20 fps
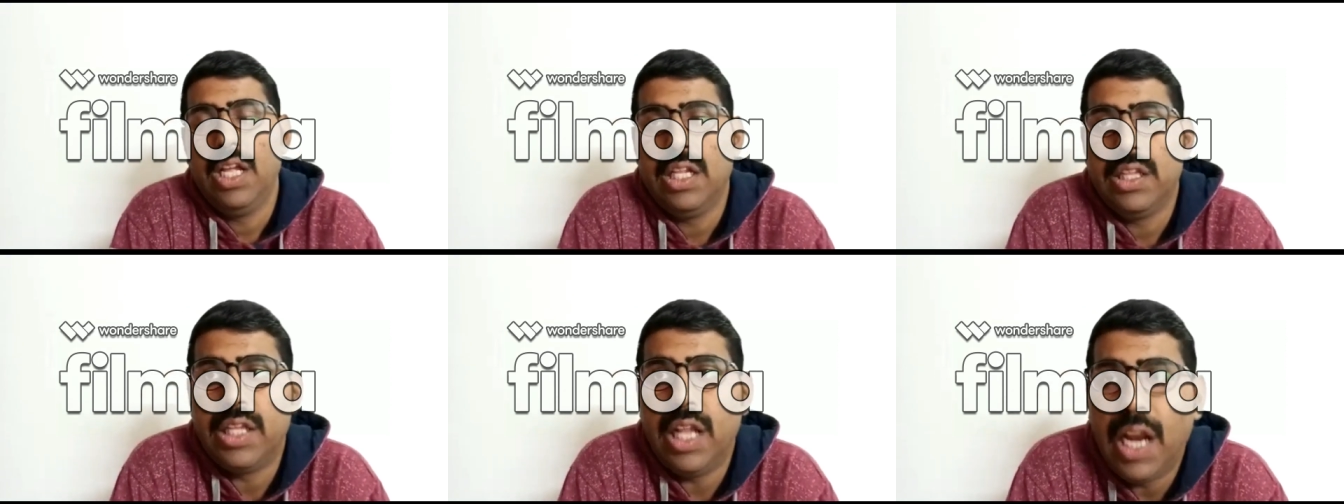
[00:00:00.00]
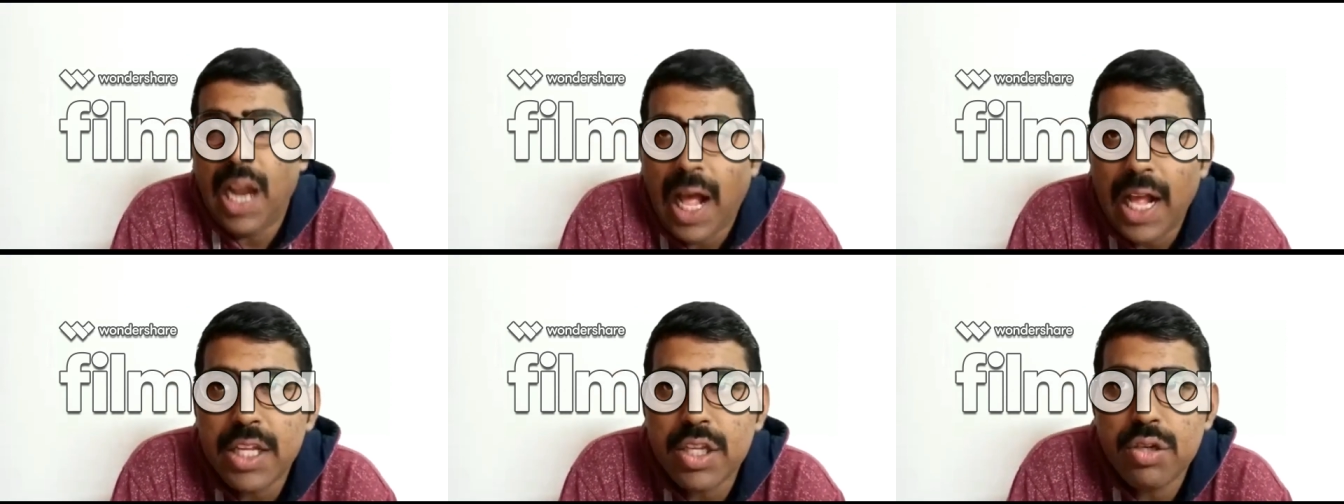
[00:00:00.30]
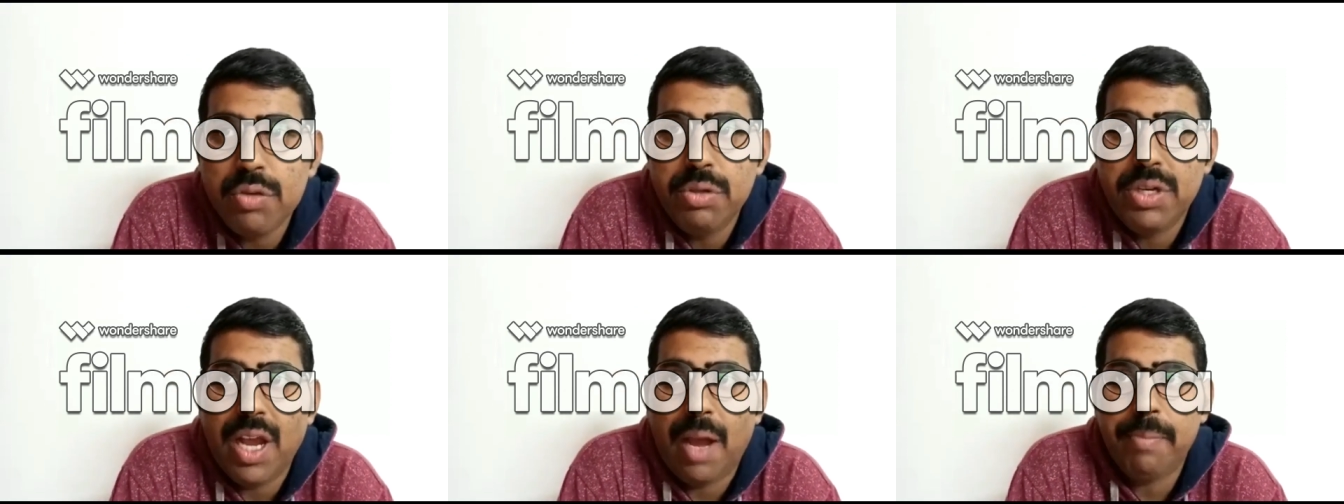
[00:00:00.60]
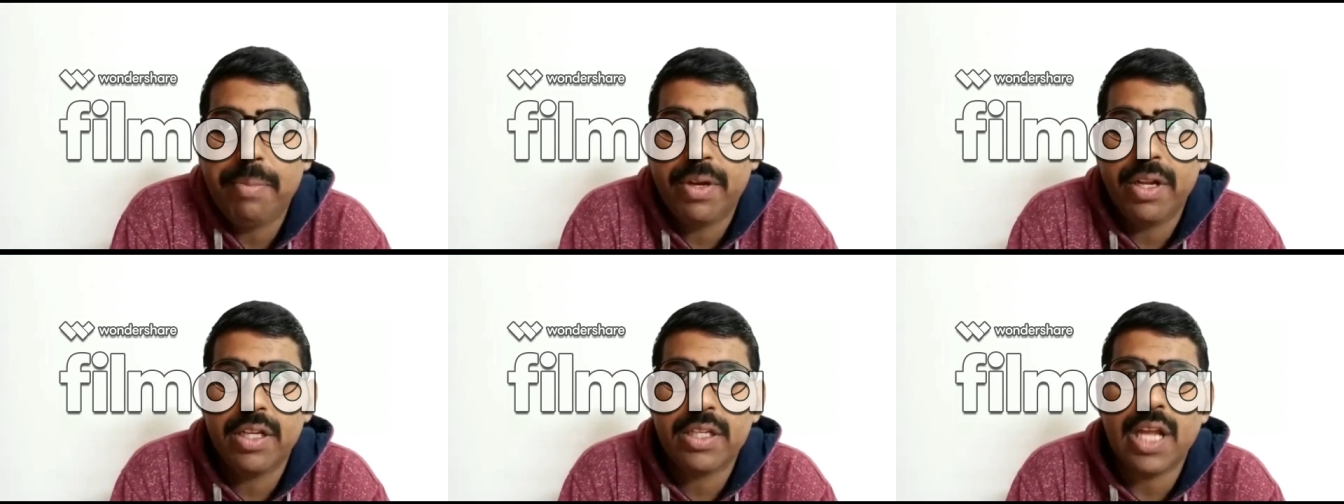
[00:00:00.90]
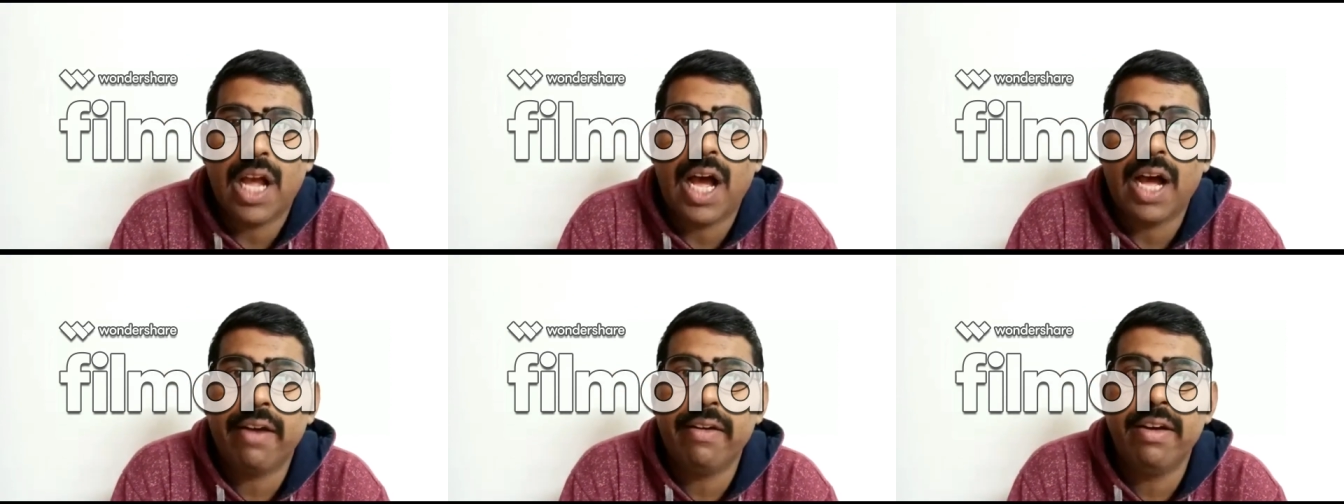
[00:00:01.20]
The last two chapters
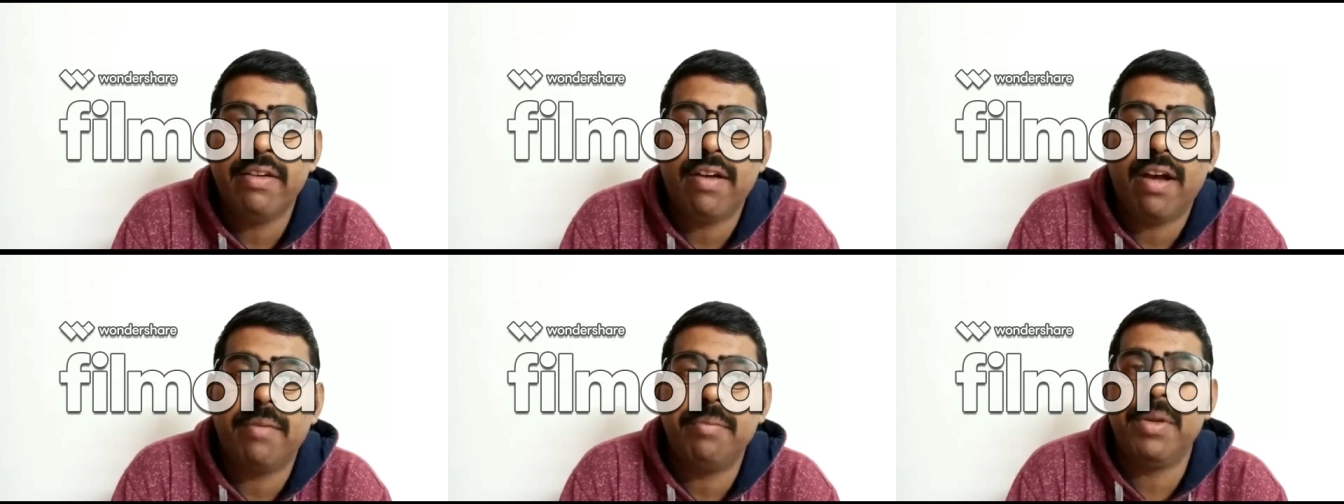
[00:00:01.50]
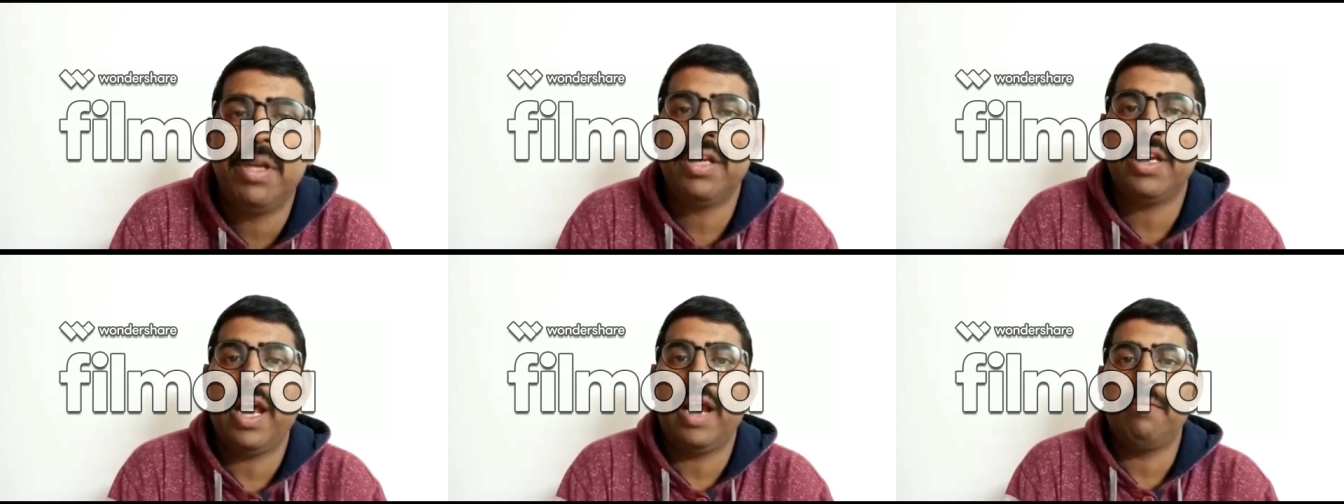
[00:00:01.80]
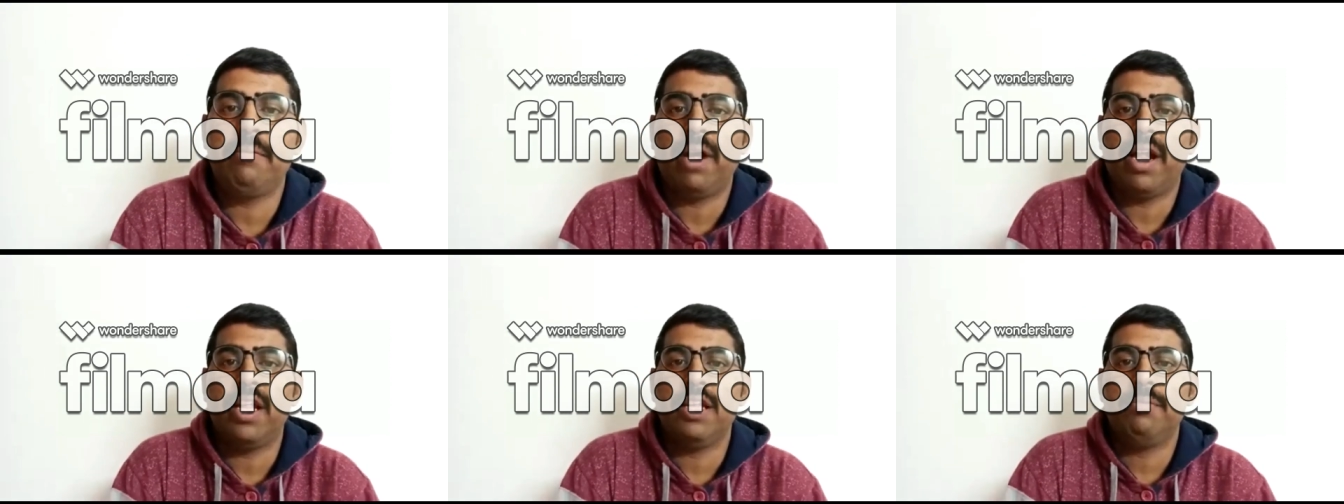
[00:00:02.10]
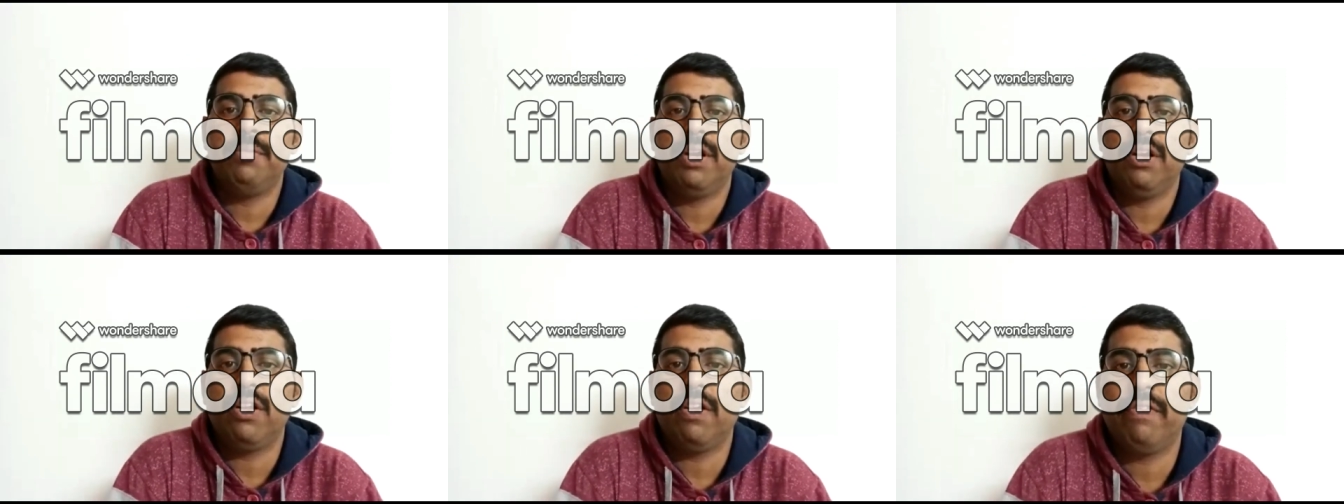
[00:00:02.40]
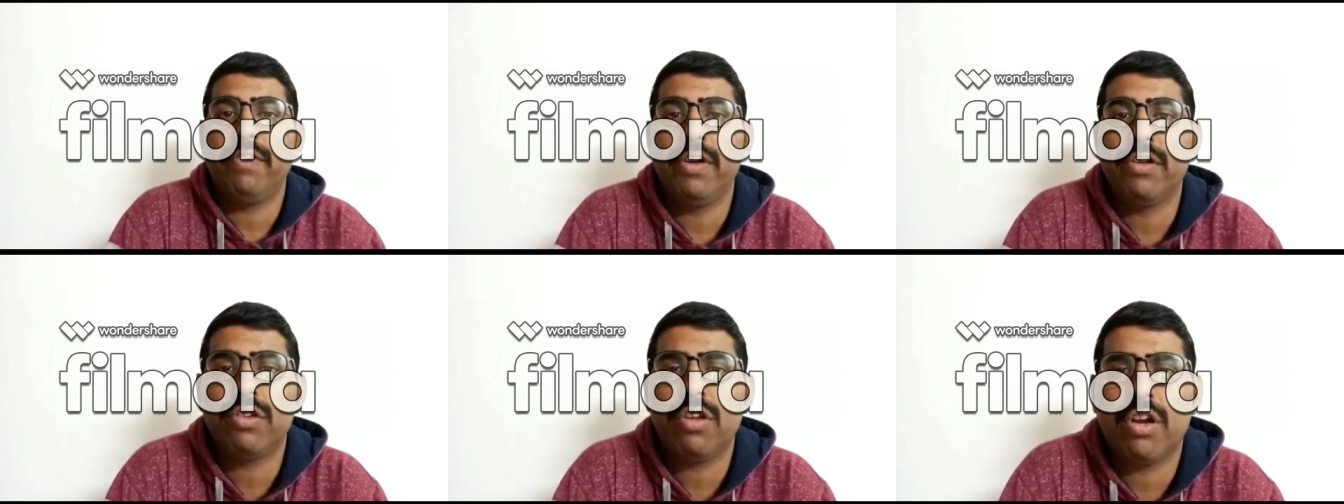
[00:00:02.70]
are environment and management
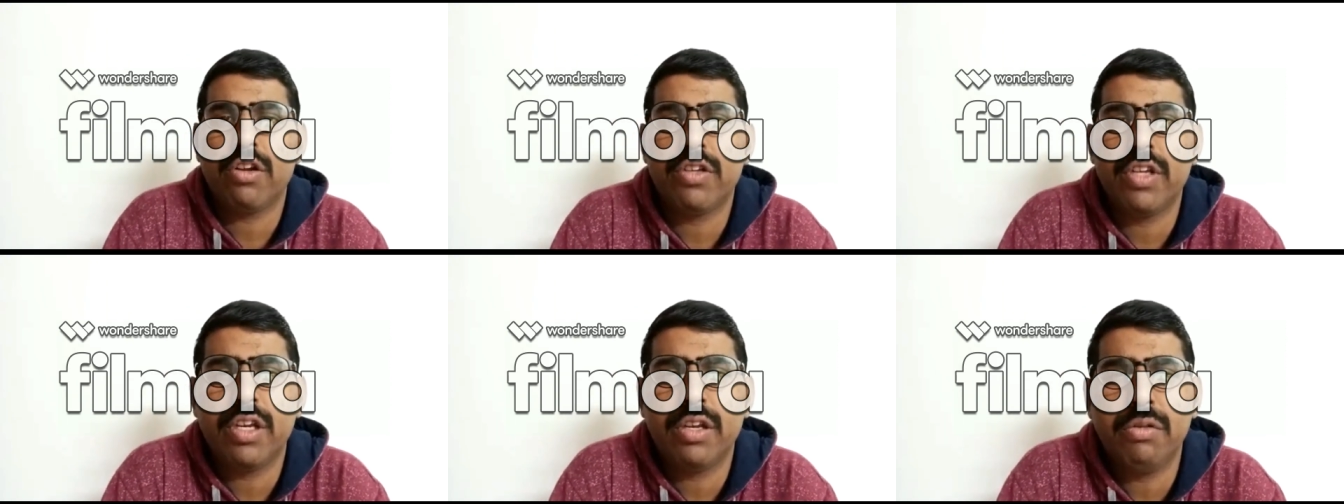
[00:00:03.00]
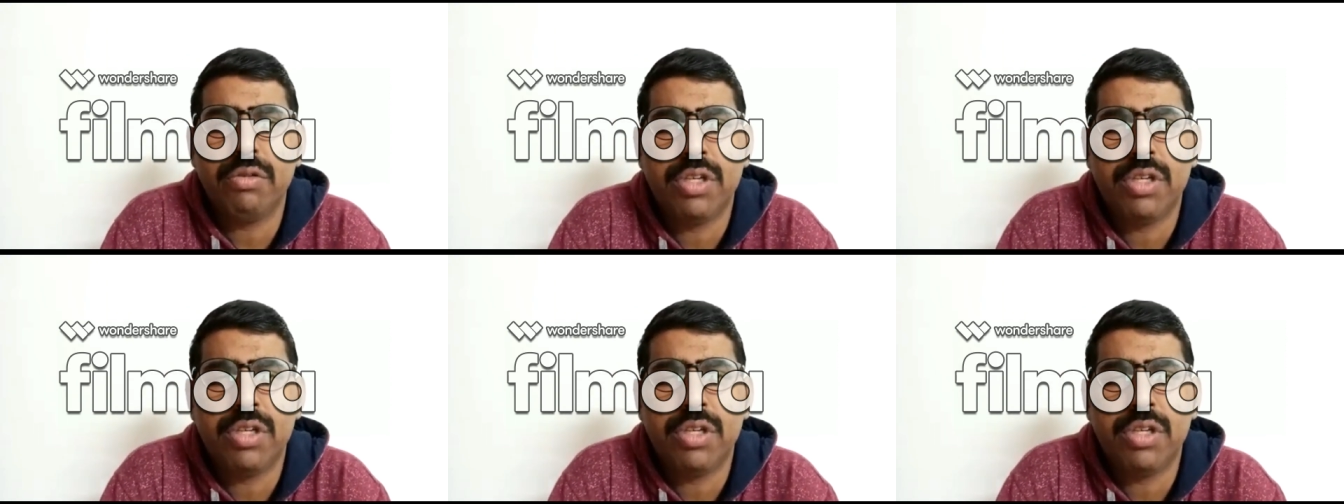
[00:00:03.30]
of resources.